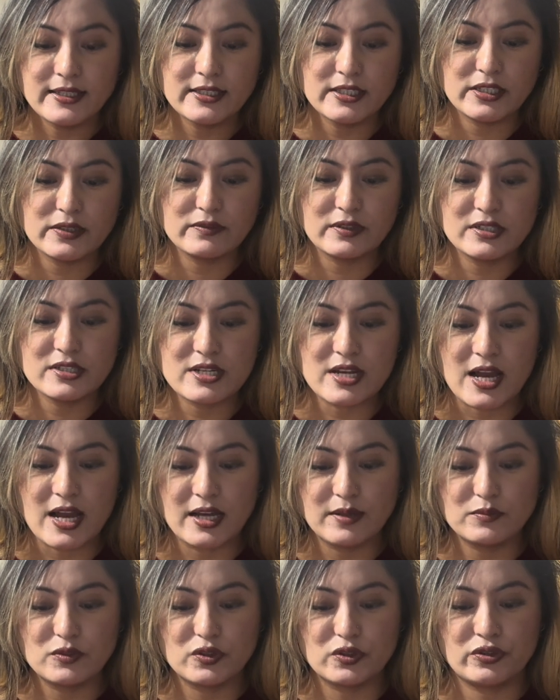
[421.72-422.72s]
given
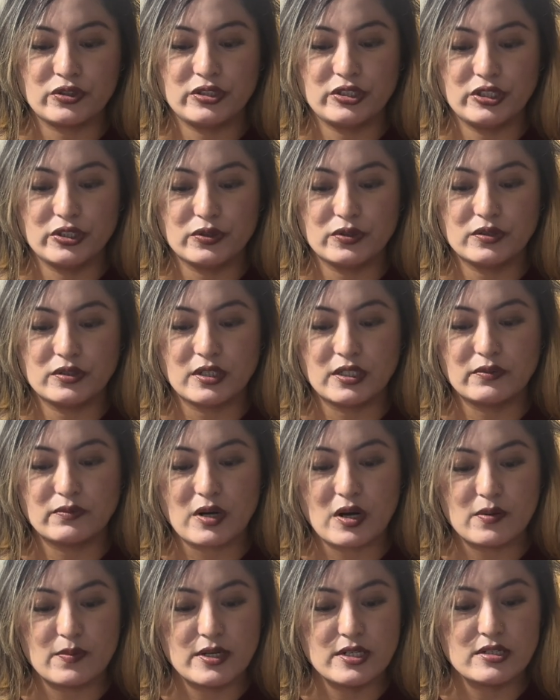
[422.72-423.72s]
time to reduce
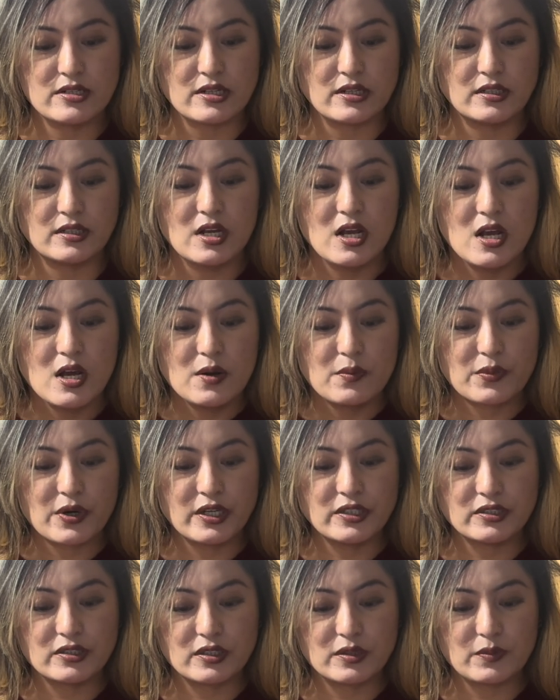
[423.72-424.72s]
environmental
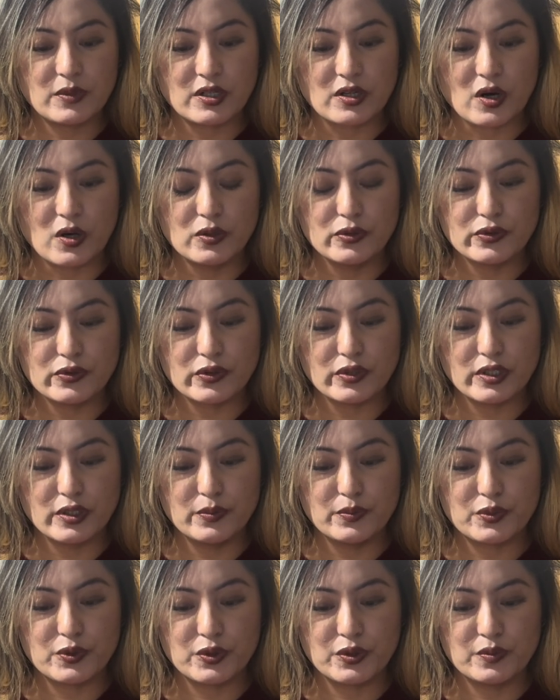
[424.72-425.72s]
pressure, but also
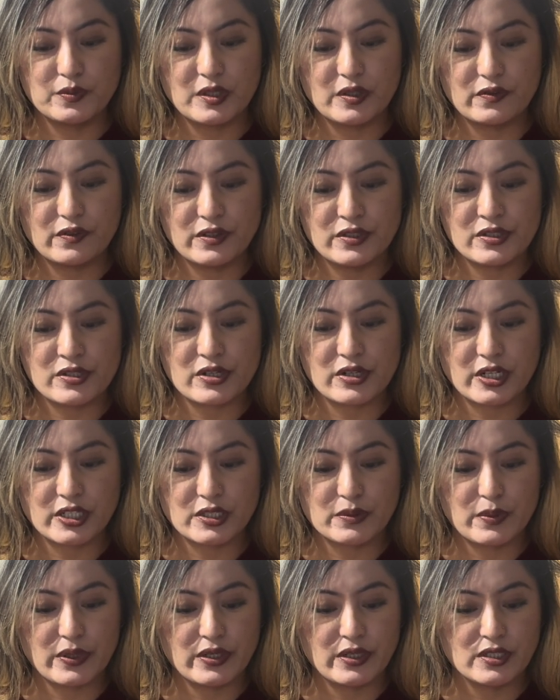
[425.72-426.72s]
improve the visitor
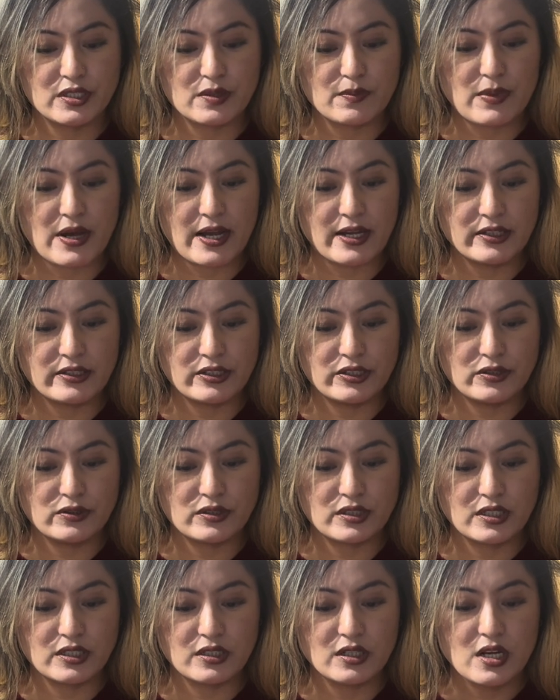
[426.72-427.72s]
experience by
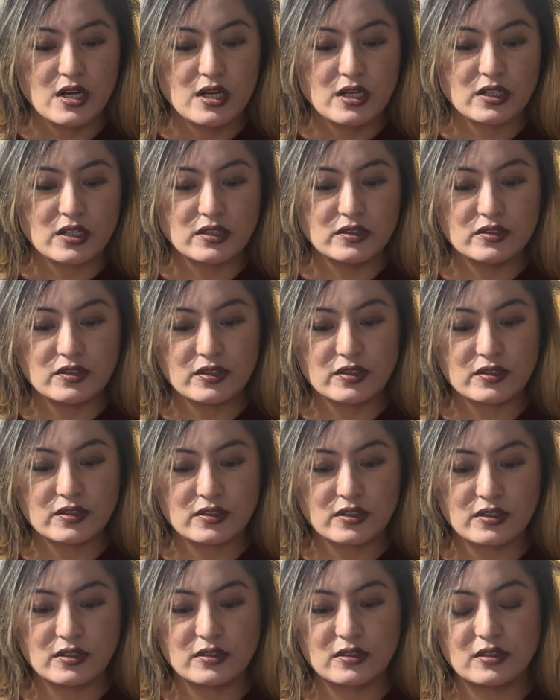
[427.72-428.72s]
reducing
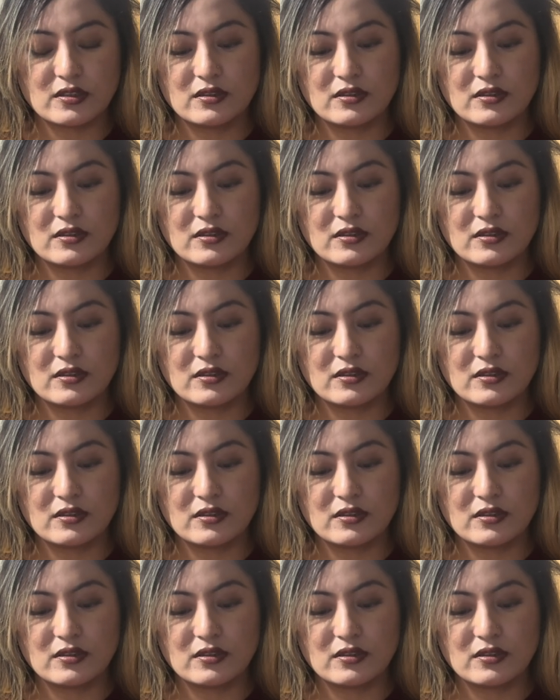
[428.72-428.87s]
congestions